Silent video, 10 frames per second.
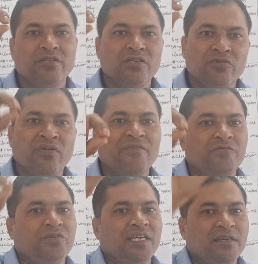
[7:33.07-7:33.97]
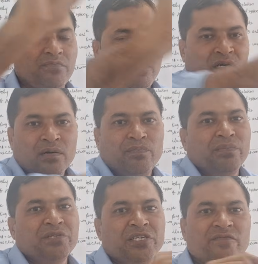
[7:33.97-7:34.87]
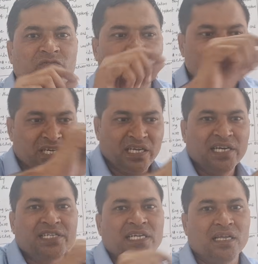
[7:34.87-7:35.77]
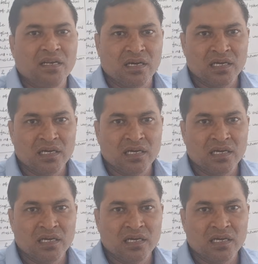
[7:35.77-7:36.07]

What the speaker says: You have to take permission from the electrical